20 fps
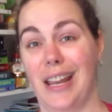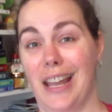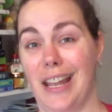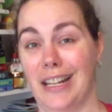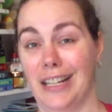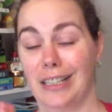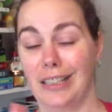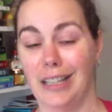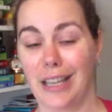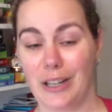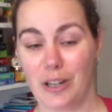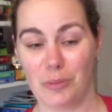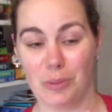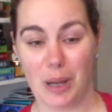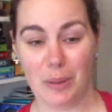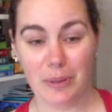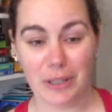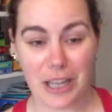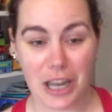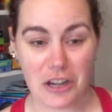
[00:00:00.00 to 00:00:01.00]
and later
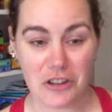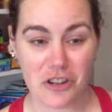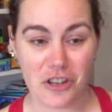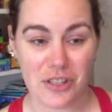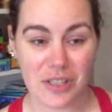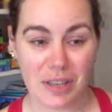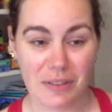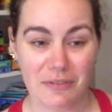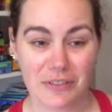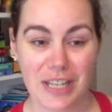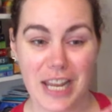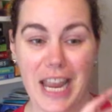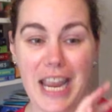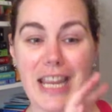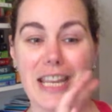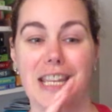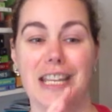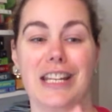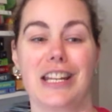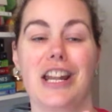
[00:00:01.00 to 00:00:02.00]
publications have
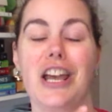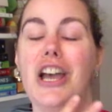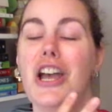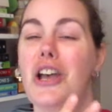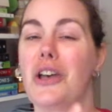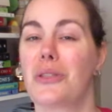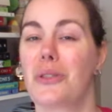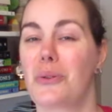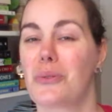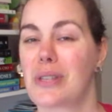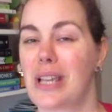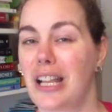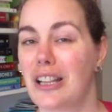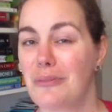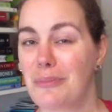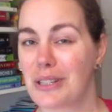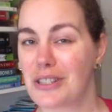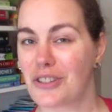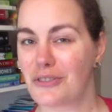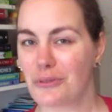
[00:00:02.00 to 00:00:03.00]
taken those
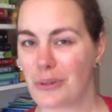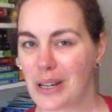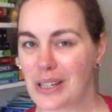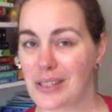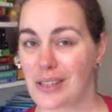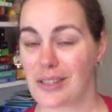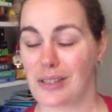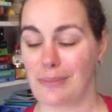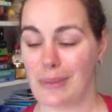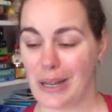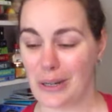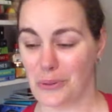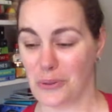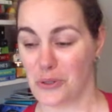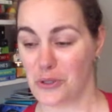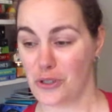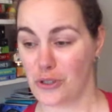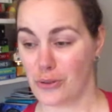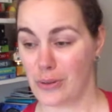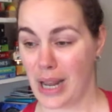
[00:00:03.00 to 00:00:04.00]
elements of racism
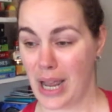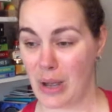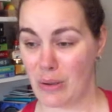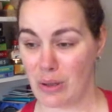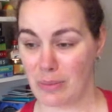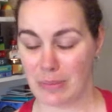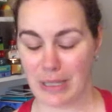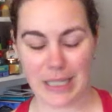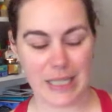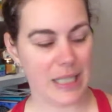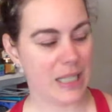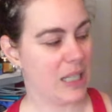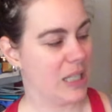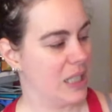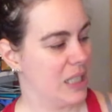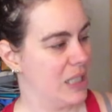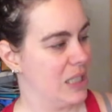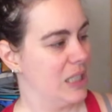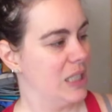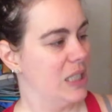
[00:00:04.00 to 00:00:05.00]
out. So now I'm like,